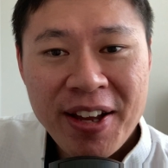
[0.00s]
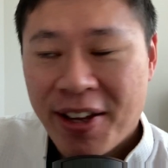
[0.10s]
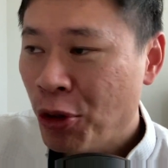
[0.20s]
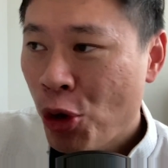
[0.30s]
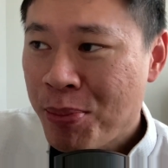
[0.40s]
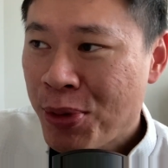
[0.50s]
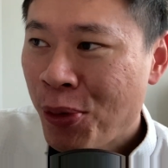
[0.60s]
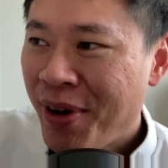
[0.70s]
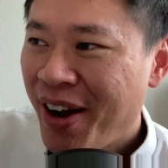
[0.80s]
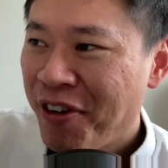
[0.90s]
And lo and
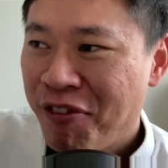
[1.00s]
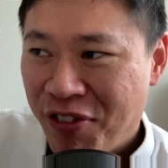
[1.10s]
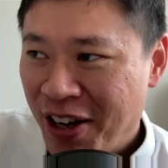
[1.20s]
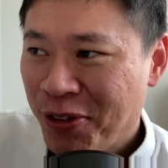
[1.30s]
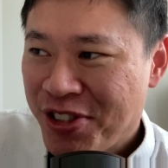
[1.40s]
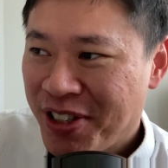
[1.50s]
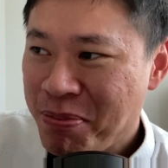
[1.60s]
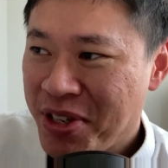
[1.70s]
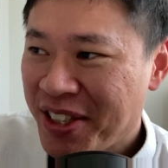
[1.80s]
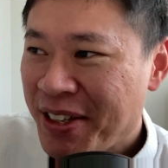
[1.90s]
behold, I found
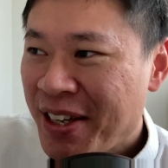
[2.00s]
something.